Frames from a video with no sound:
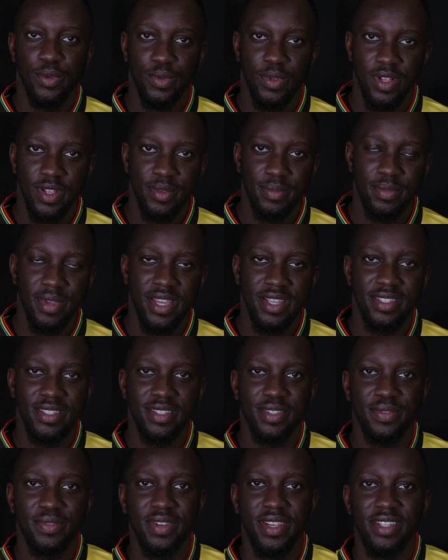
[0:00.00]
Welcome back to the
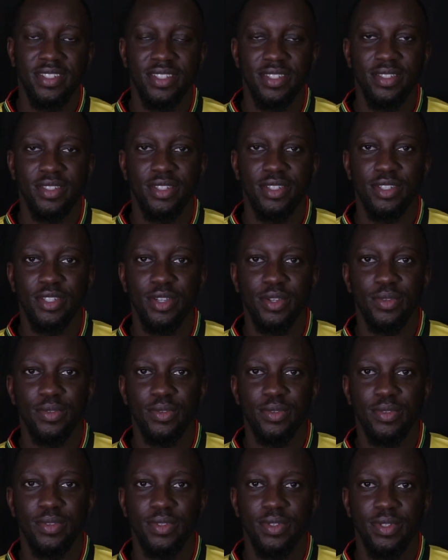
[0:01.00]
Frank Shitter Show.
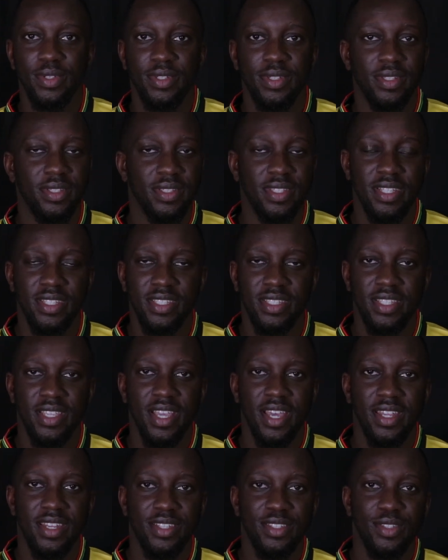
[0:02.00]
This is
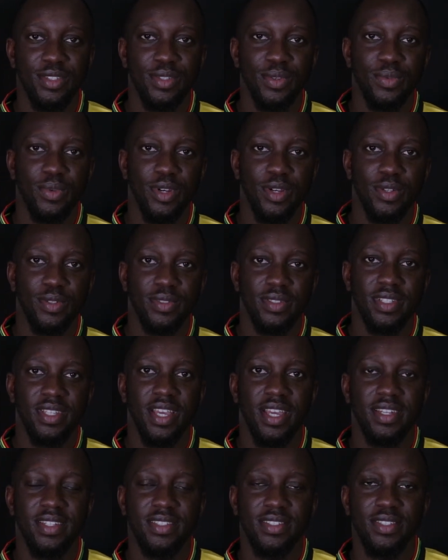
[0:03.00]
Ghana to the world,
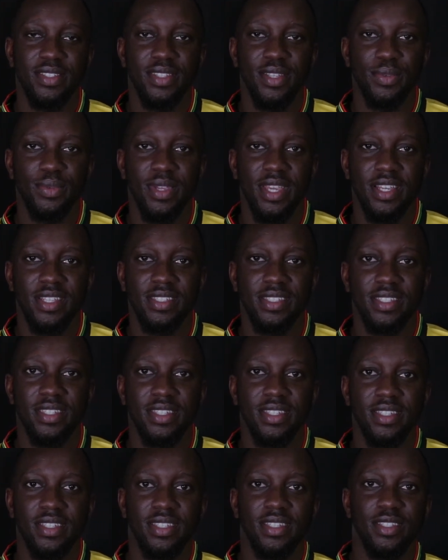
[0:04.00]
Ghana to the Wiase.
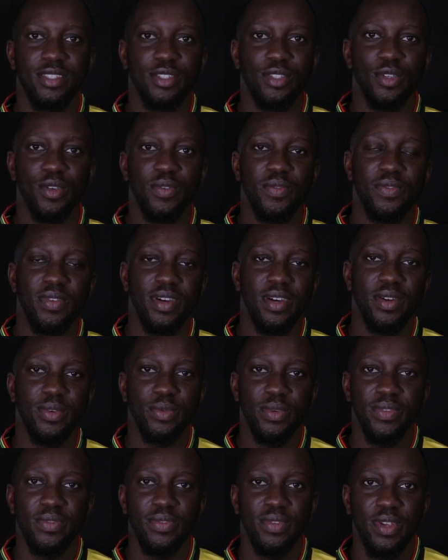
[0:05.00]
So far,
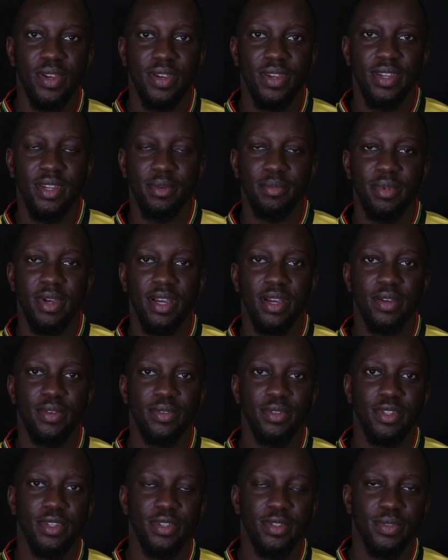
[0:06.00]
we've learned about
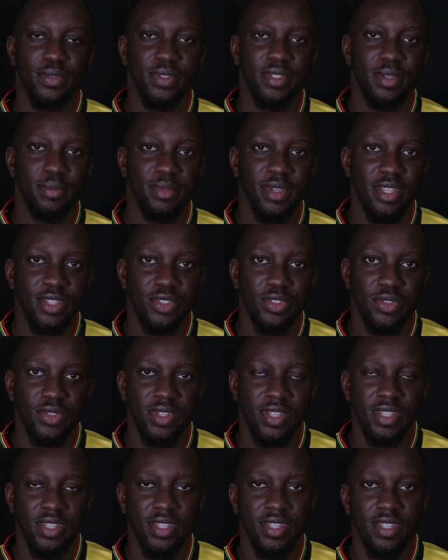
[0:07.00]
some
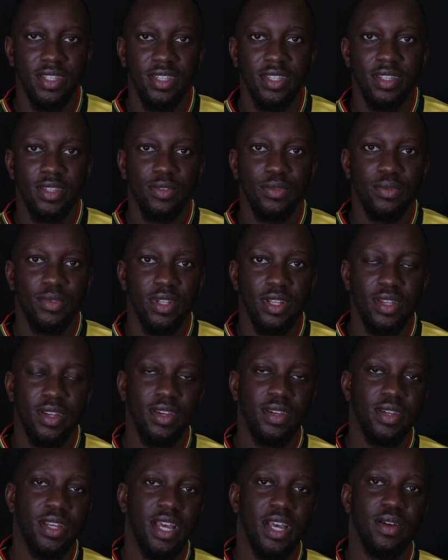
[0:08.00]
history. We
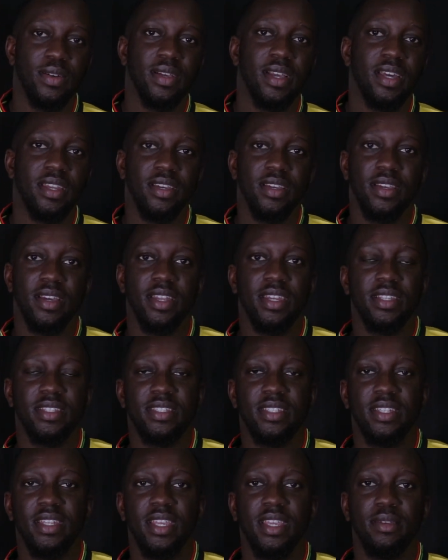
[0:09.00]
learned how Ghana got
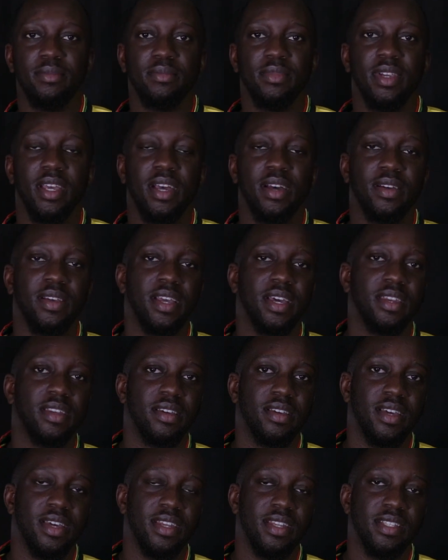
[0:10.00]
its name, how Ghana
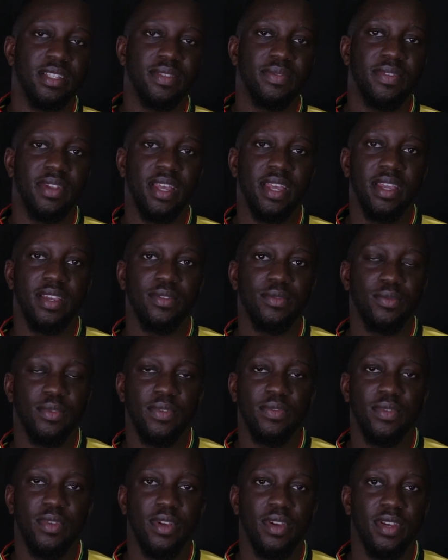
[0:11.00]
got its flag.
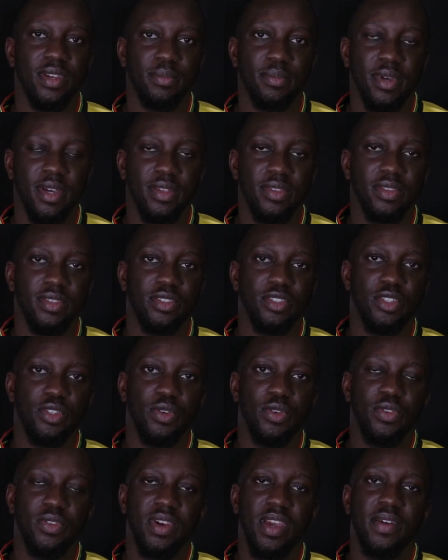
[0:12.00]
We've learned about the
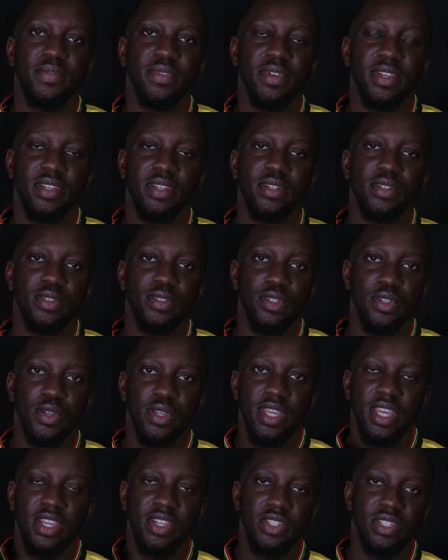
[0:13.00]
geographical
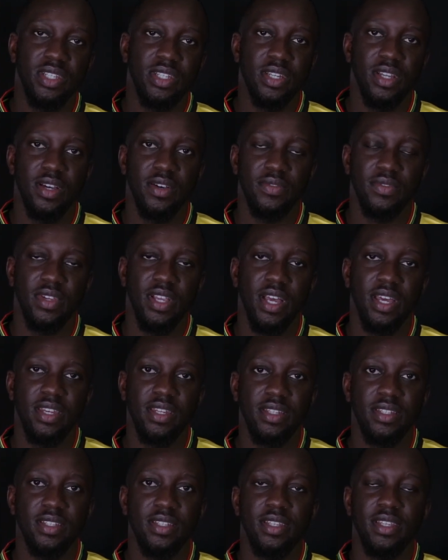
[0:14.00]
location of
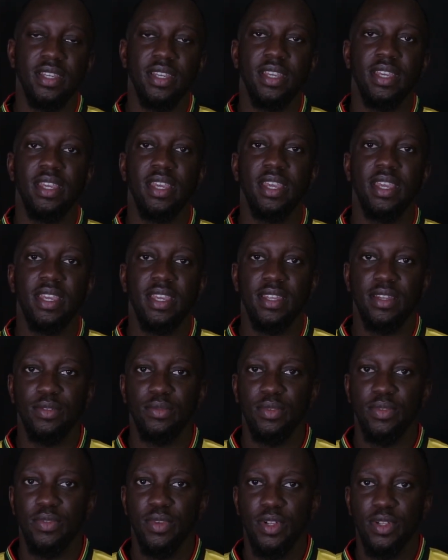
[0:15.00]
Ghana, and
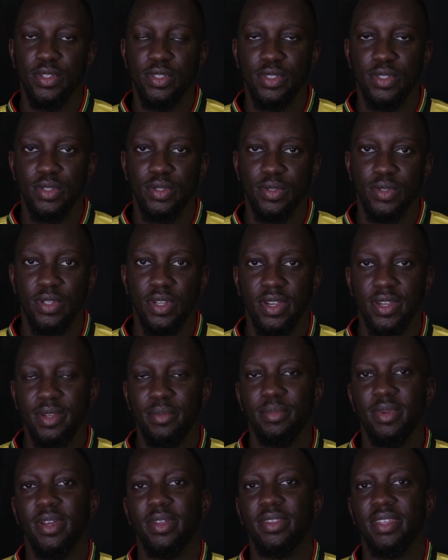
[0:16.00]
we've also learned
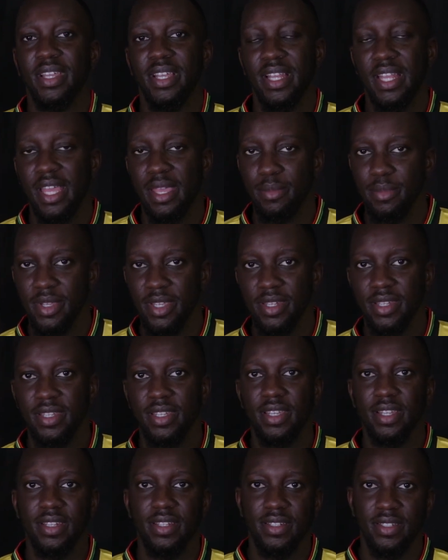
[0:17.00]
about the climate
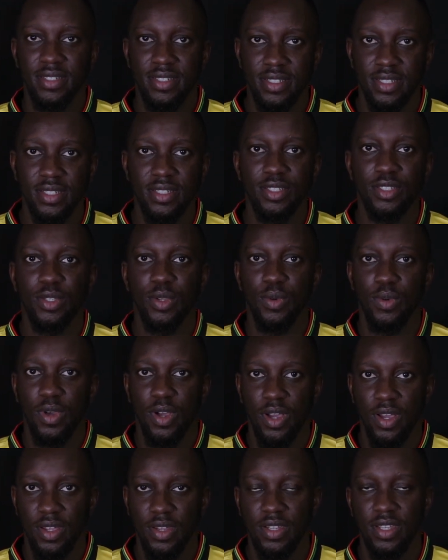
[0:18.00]
and so
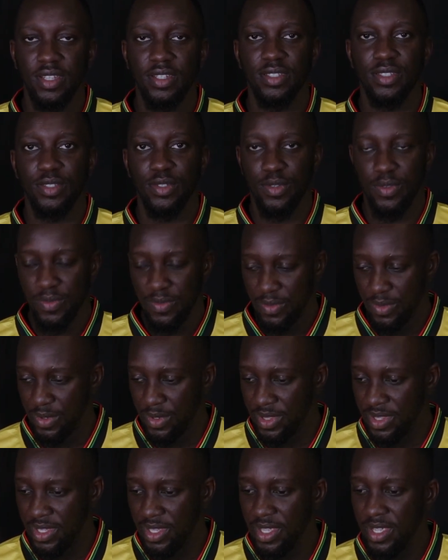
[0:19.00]
on and so
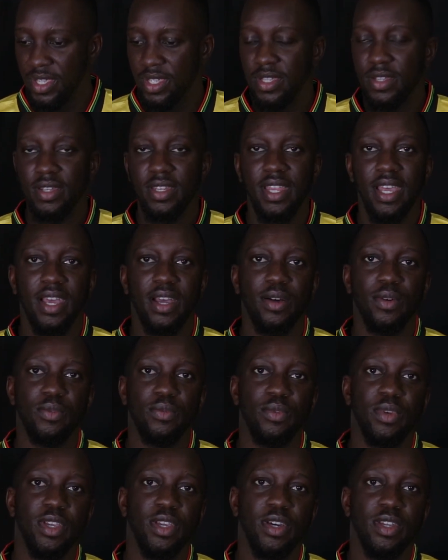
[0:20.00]
forth. Now,
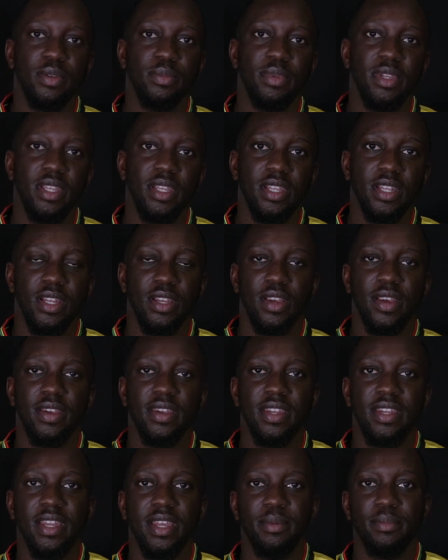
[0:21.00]
we're going to be
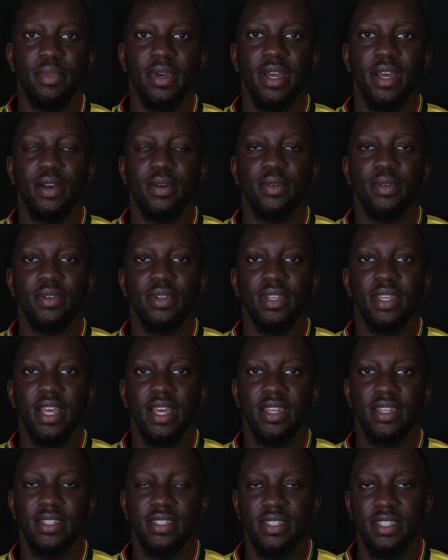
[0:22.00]
learning about
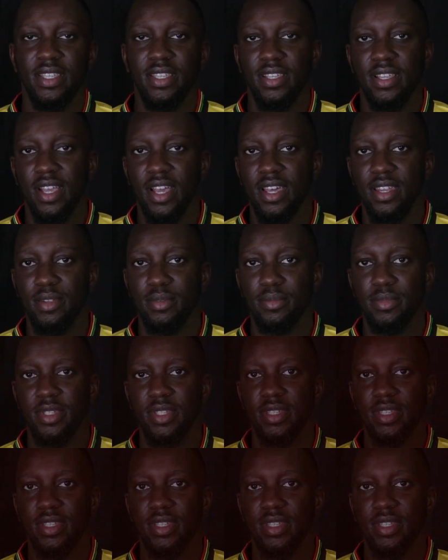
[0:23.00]
Ghana's economy.